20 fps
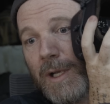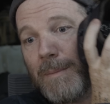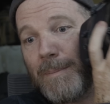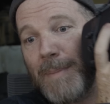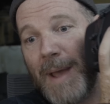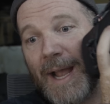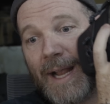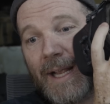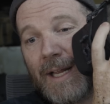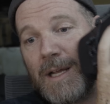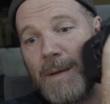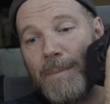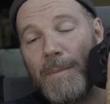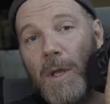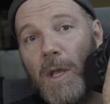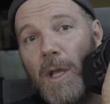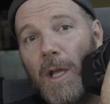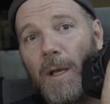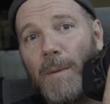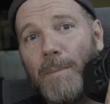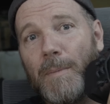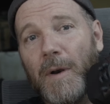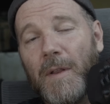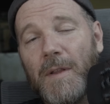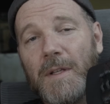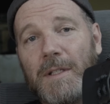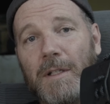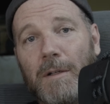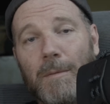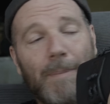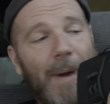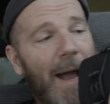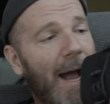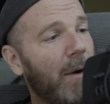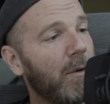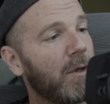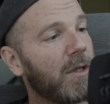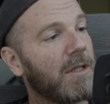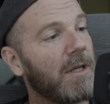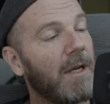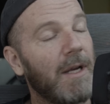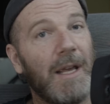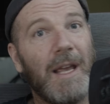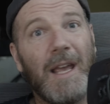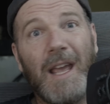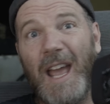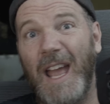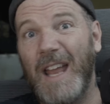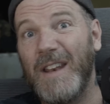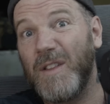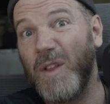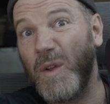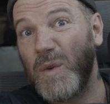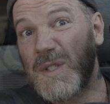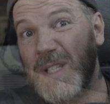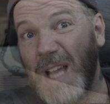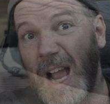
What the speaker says: can pack it up, you can put it in this little pouch. And those